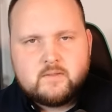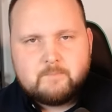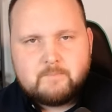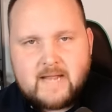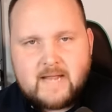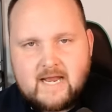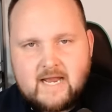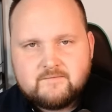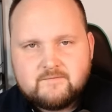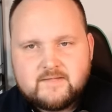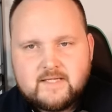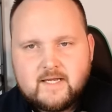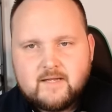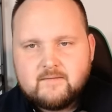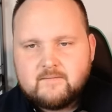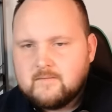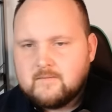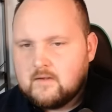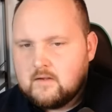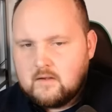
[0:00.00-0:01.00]
Pay off
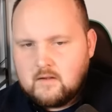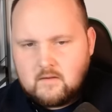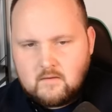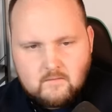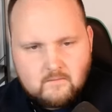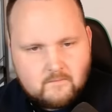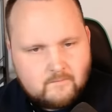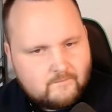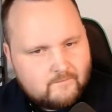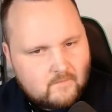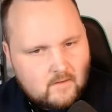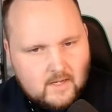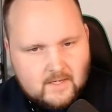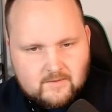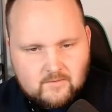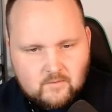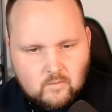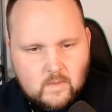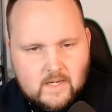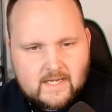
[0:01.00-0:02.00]
debt. Find
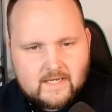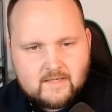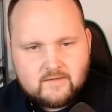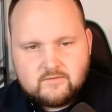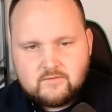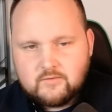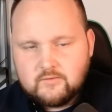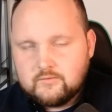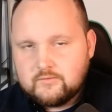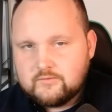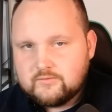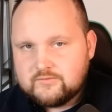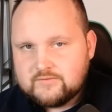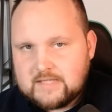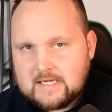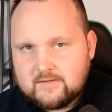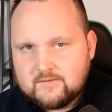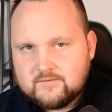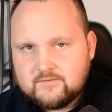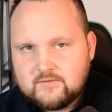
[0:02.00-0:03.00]
a way to
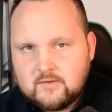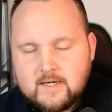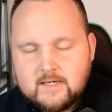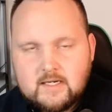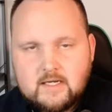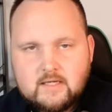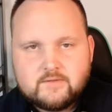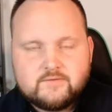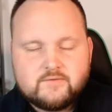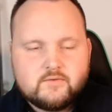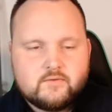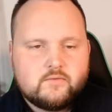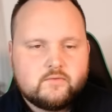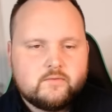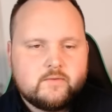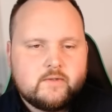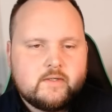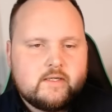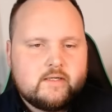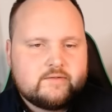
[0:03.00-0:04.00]
start a side hustle,
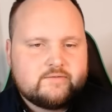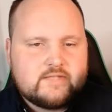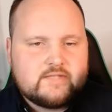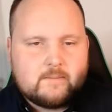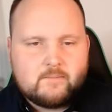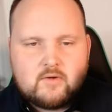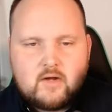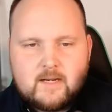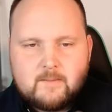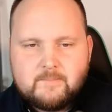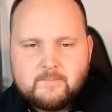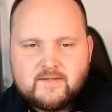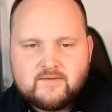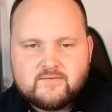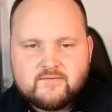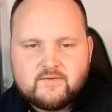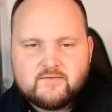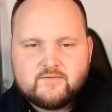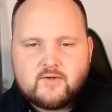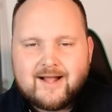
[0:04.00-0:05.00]
some kind of
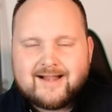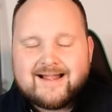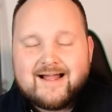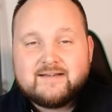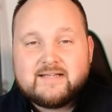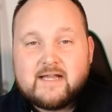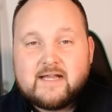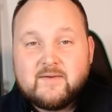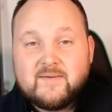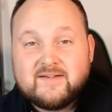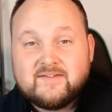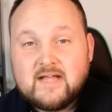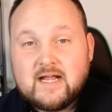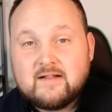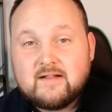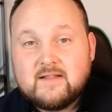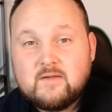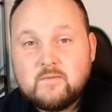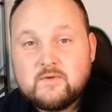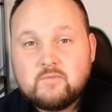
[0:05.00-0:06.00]
business. I can't tell you
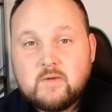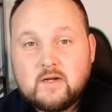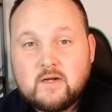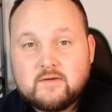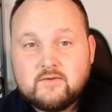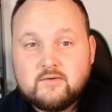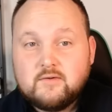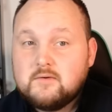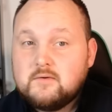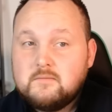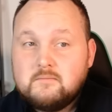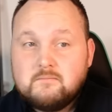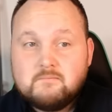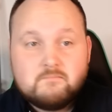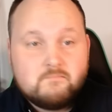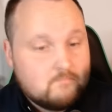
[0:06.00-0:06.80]
exactly which one to do.